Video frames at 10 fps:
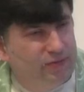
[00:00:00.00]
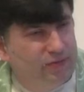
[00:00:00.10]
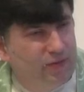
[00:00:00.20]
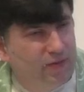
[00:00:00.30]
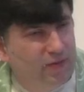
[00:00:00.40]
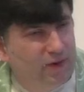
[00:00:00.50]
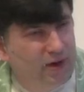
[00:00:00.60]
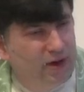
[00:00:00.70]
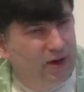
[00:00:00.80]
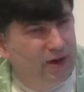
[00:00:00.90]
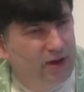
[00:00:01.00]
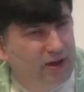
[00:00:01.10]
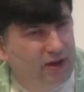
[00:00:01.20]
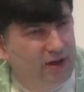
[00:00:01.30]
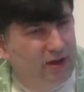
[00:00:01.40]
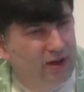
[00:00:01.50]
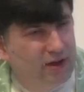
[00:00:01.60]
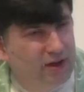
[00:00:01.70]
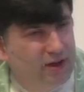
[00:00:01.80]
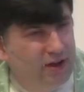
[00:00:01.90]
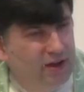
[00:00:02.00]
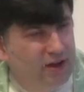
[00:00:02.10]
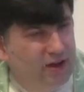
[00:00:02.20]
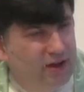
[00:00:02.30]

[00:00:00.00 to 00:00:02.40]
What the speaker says: (no one is talking)